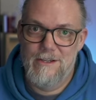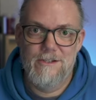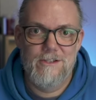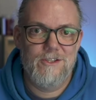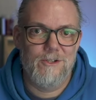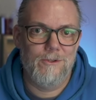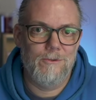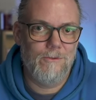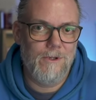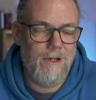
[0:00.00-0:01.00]

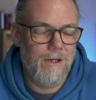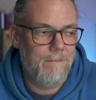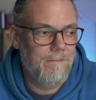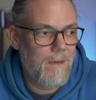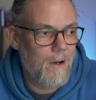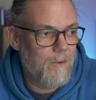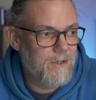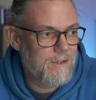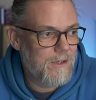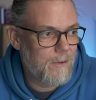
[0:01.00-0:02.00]
So I
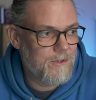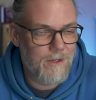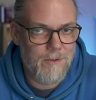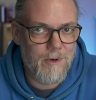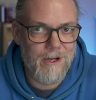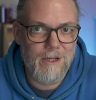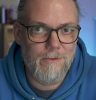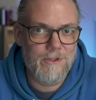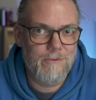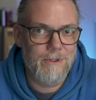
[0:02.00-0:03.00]
was on the bike. I
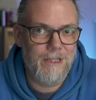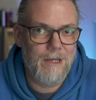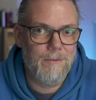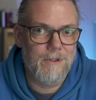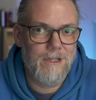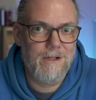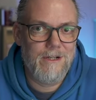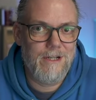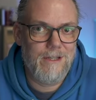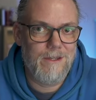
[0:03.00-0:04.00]
wasn't really able to carry
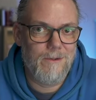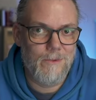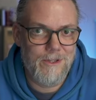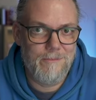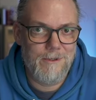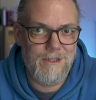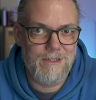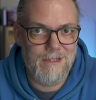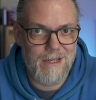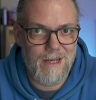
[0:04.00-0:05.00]
anything with me
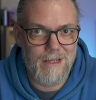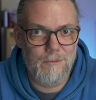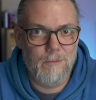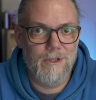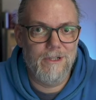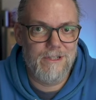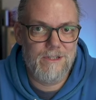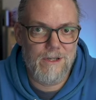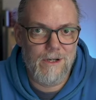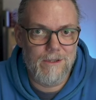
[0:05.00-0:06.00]
today, but at
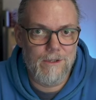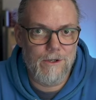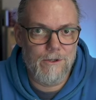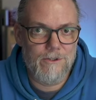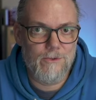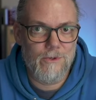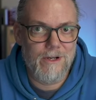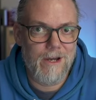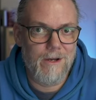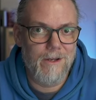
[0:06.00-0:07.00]
least I got the card sorted
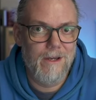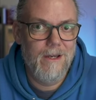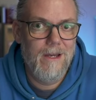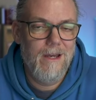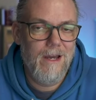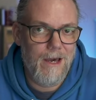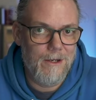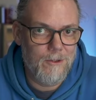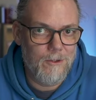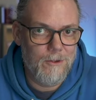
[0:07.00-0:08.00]
out, had a
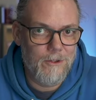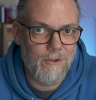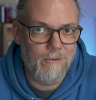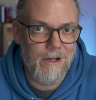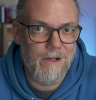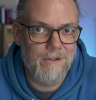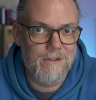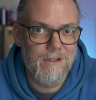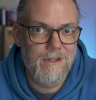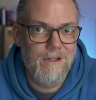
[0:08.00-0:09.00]
little look around.
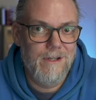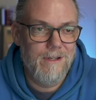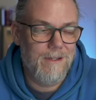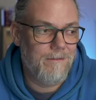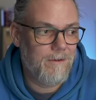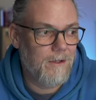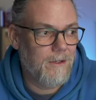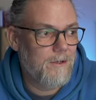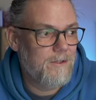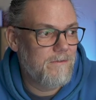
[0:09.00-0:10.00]
They've got
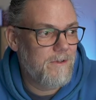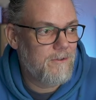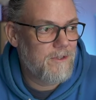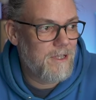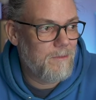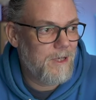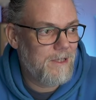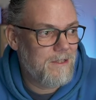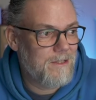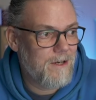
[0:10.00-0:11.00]
loads of interesting meat
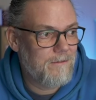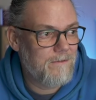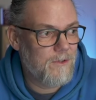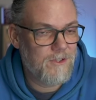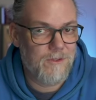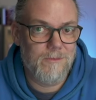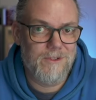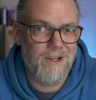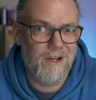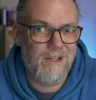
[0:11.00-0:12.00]
and stuff. There's some
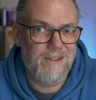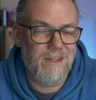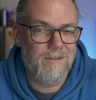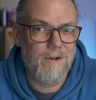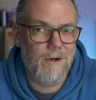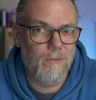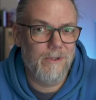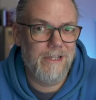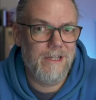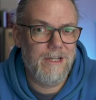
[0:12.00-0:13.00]
duck. They've got
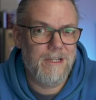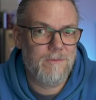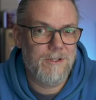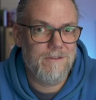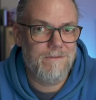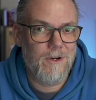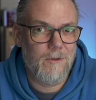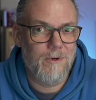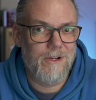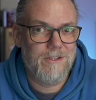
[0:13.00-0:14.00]
really inexpensive duck
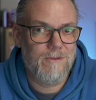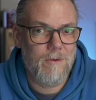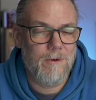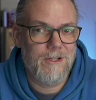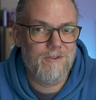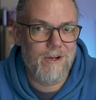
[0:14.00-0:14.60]
breast, so I might try